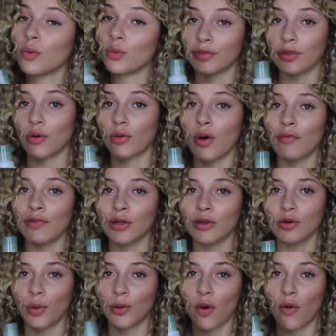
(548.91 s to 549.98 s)
without going,
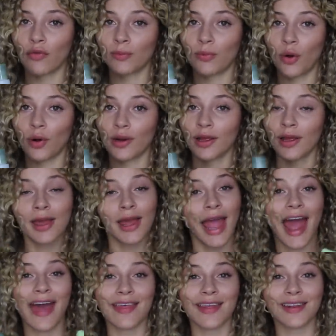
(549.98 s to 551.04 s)
going overboard
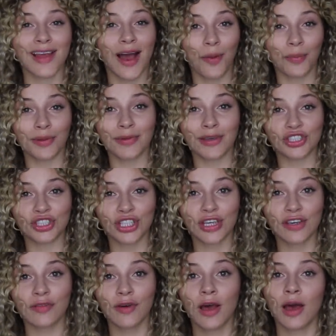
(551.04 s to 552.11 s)
and then helping me
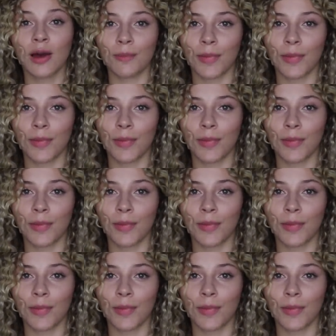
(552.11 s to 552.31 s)
achieve